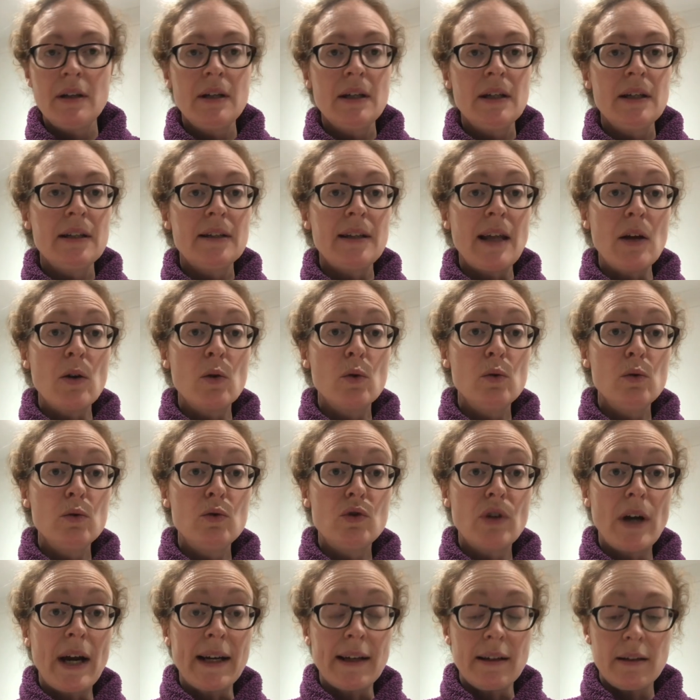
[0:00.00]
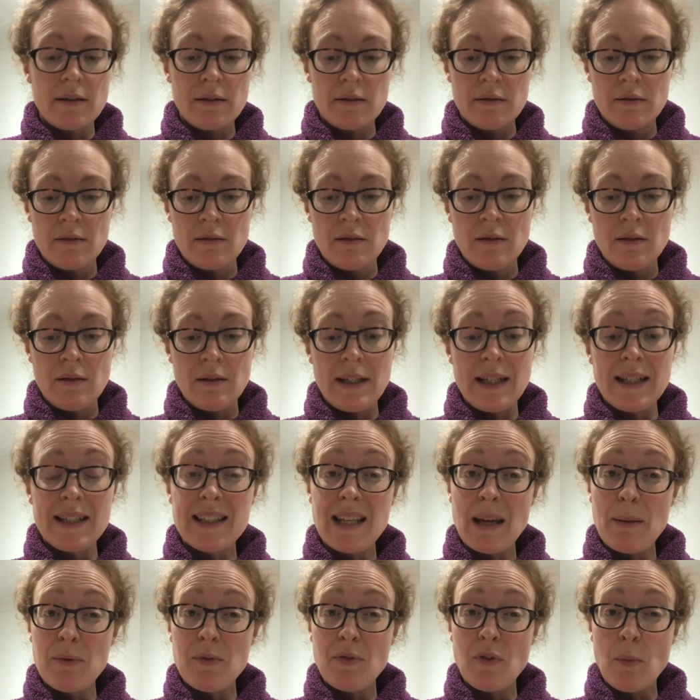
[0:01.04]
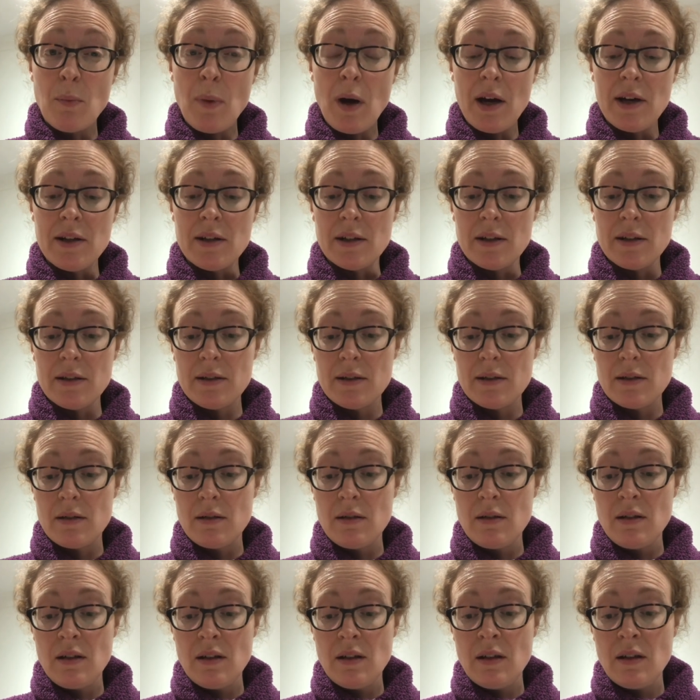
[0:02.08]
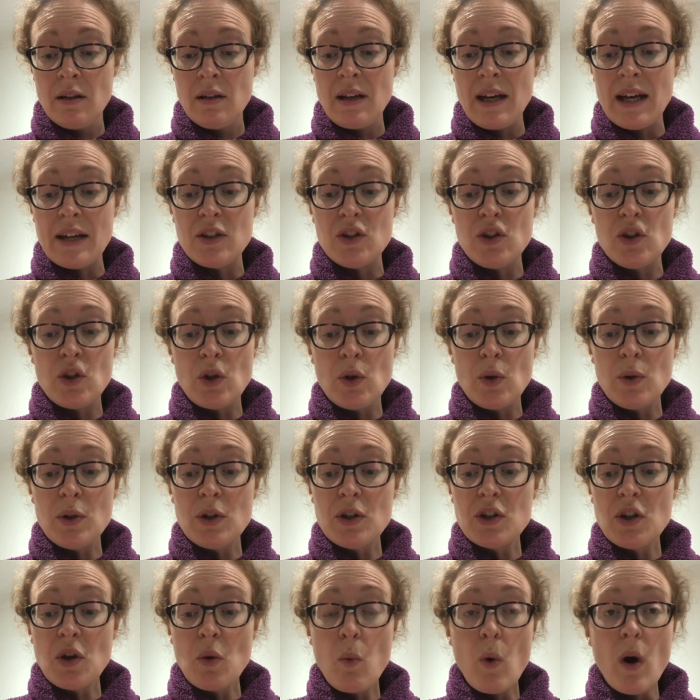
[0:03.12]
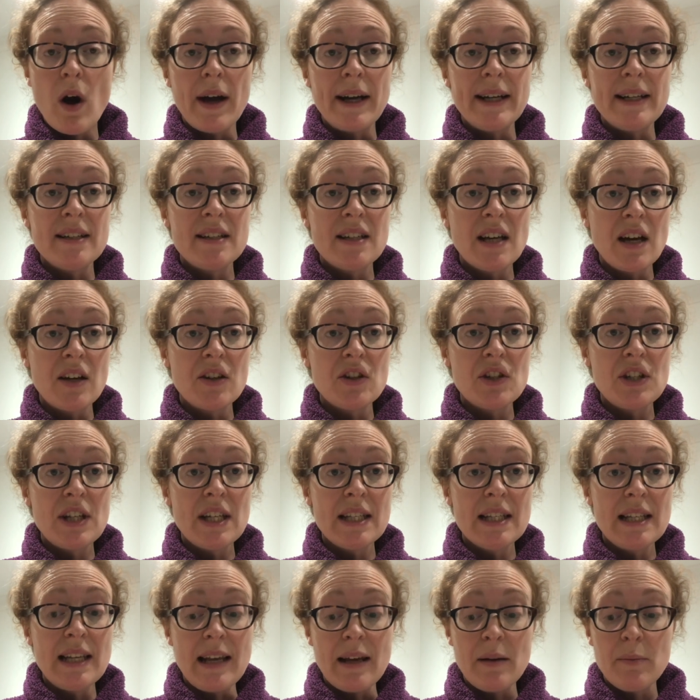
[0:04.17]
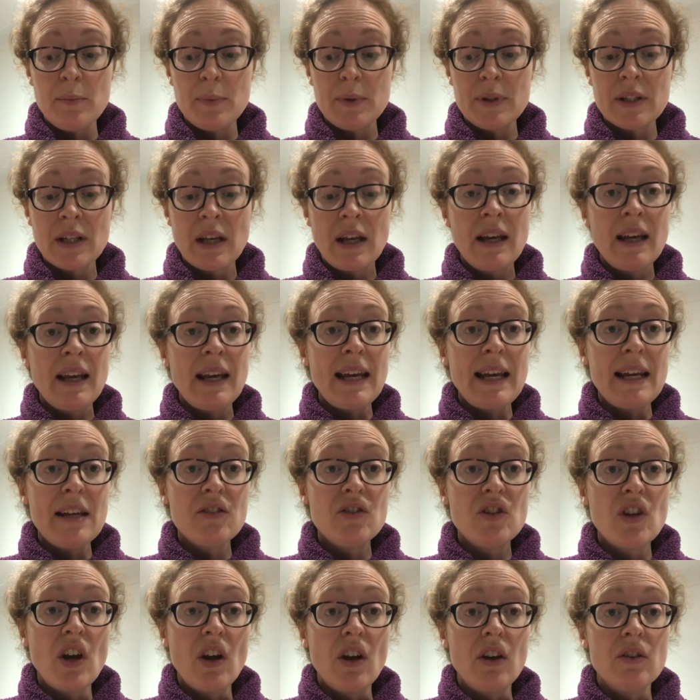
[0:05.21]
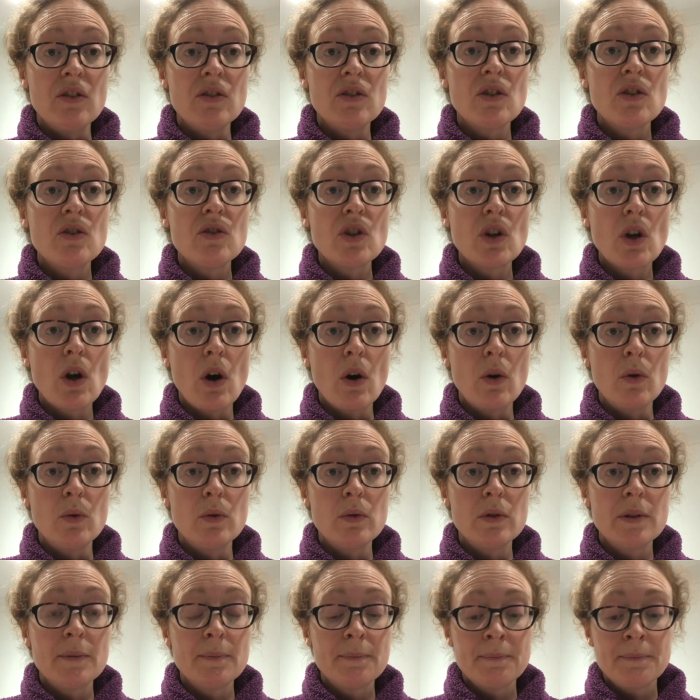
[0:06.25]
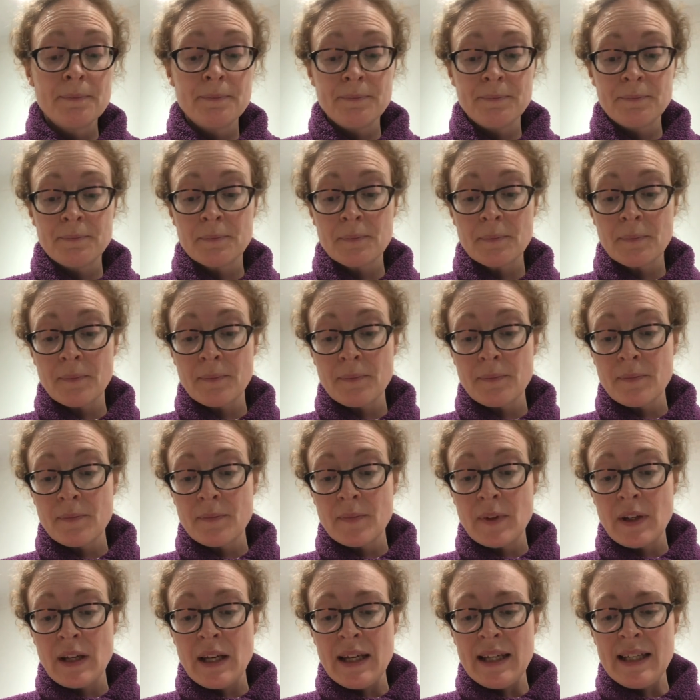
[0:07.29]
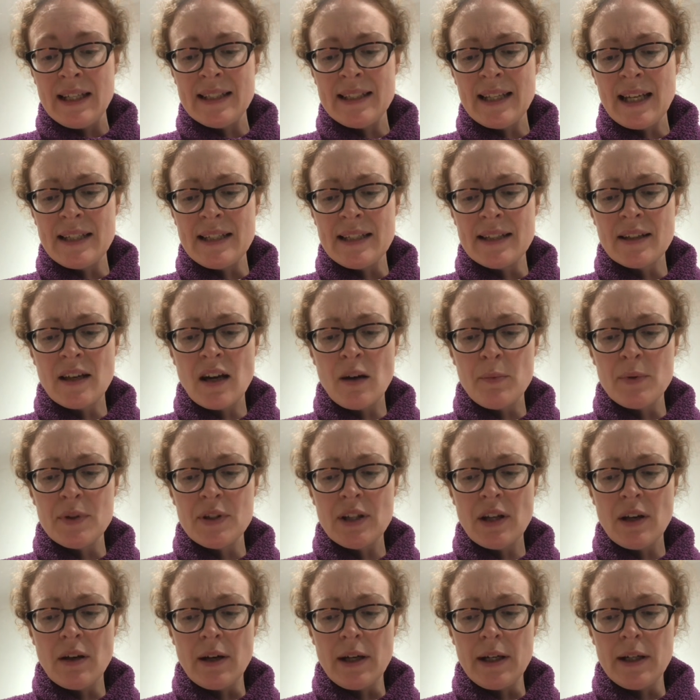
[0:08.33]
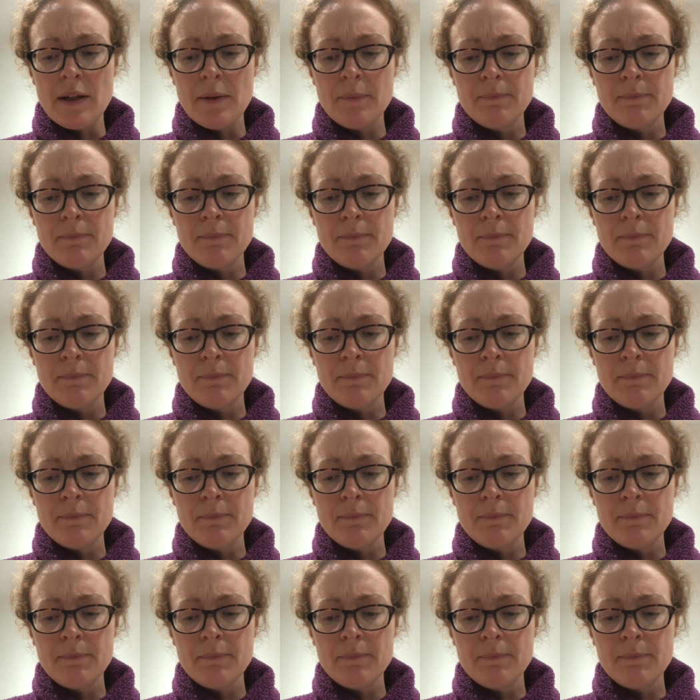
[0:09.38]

They all drank, except for Midas. As soon as the wine touched his lips, it turned to gold. He set his cup aside.